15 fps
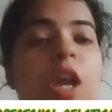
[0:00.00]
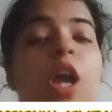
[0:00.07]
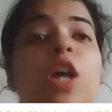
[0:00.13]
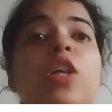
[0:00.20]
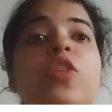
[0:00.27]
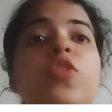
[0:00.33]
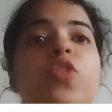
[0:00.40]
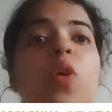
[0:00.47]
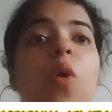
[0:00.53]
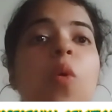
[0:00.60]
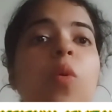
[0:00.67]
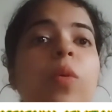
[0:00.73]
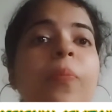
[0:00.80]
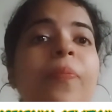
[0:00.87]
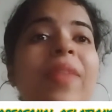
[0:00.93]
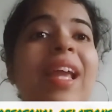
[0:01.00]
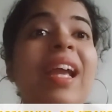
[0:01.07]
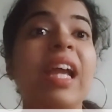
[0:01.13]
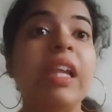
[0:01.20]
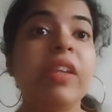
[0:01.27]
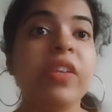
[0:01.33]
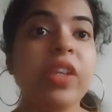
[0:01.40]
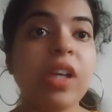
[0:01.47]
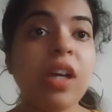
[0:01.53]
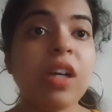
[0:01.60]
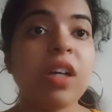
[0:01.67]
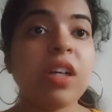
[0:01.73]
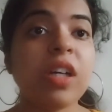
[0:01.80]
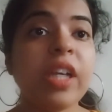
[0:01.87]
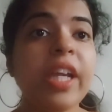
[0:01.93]
So,
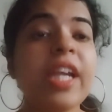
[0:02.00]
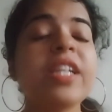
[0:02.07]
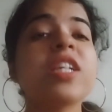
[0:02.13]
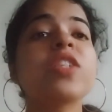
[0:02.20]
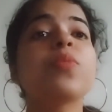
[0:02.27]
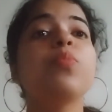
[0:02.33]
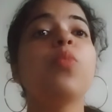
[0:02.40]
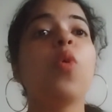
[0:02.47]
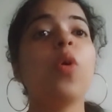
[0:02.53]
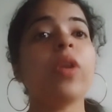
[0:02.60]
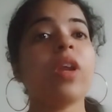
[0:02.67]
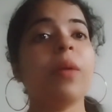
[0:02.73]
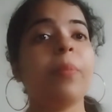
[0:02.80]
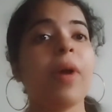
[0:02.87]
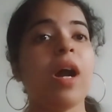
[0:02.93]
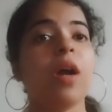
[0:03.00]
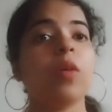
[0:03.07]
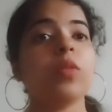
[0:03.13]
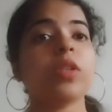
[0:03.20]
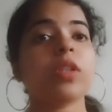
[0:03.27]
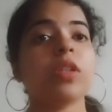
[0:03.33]
here it is more about